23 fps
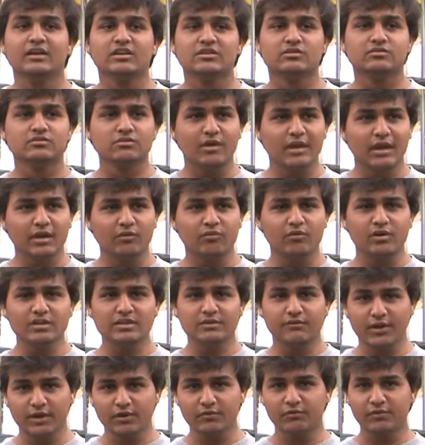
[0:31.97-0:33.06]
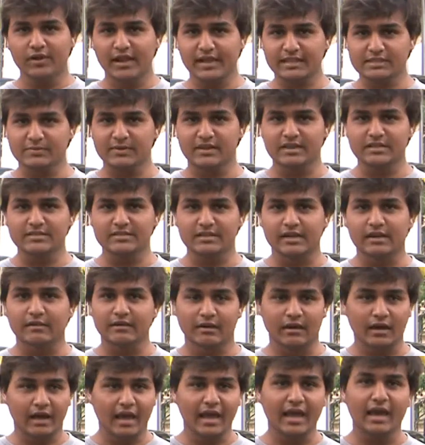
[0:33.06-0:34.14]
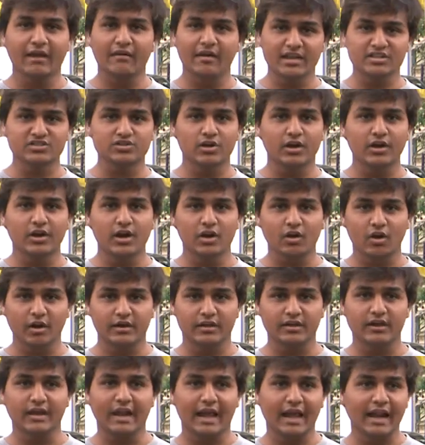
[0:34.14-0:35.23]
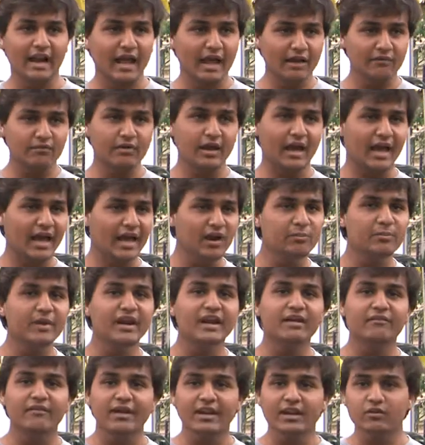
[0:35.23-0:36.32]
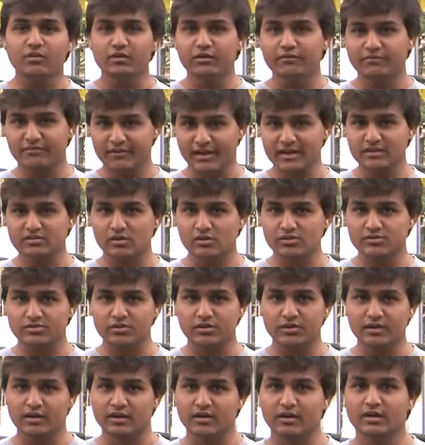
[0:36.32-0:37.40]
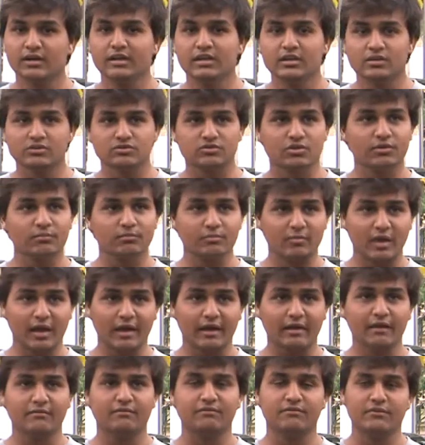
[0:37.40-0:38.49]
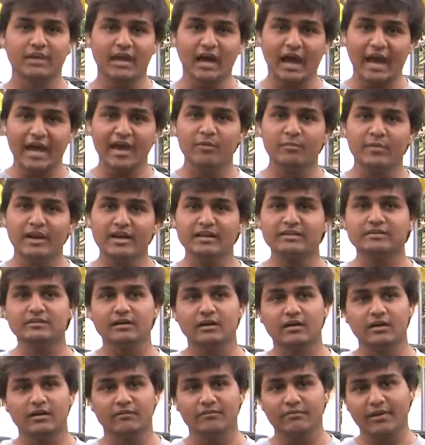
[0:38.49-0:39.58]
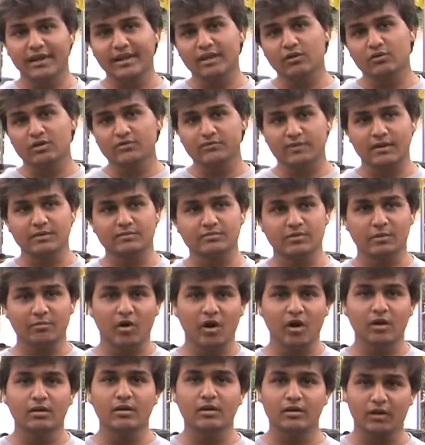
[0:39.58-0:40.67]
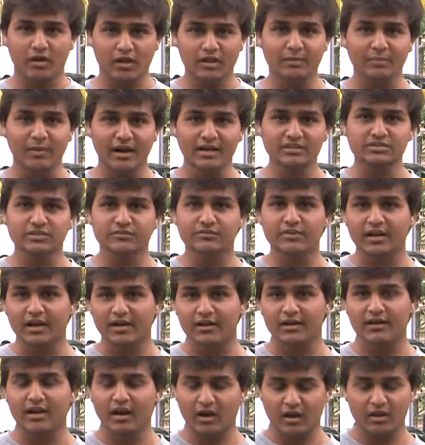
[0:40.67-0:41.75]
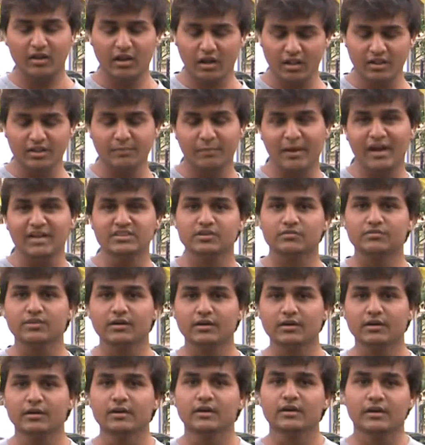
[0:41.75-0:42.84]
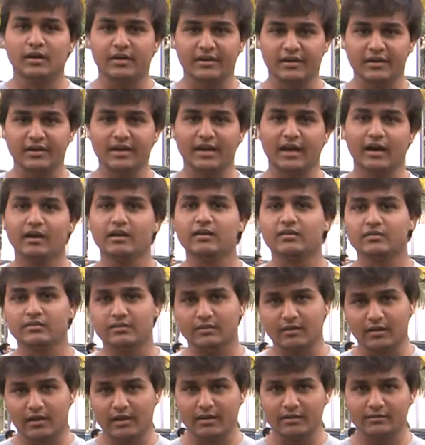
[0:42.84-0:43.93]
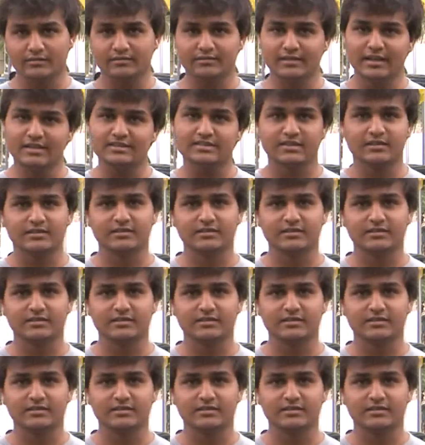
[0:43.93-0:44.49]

So it was a wonderful experience here. I have enjoyed a lot here, and I have made a very good friends also here. So I have made very good friends from all the parts of the country, all the parts of the India. And that's it.